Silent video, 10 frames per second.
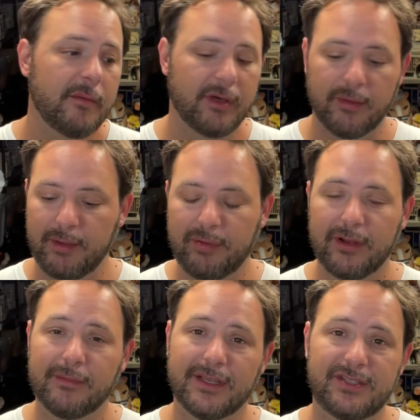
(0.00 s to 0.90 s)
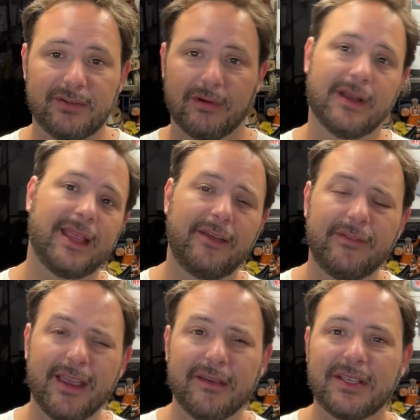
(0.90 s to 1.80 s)
but I'll be putting my store in a
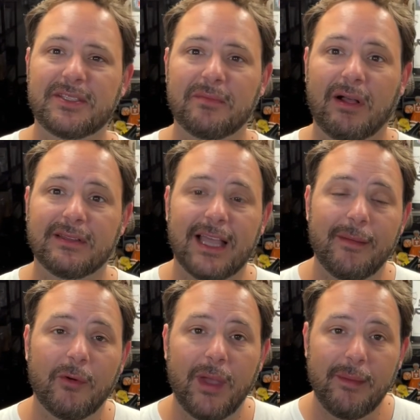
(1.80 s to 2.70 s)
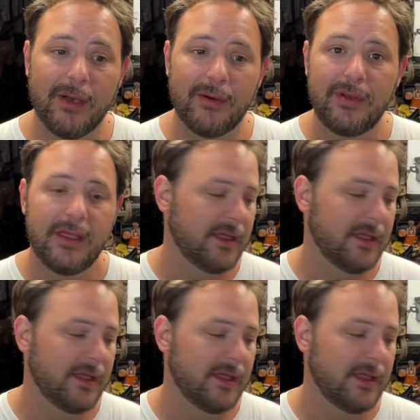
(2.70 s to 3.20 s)
very small time away mode.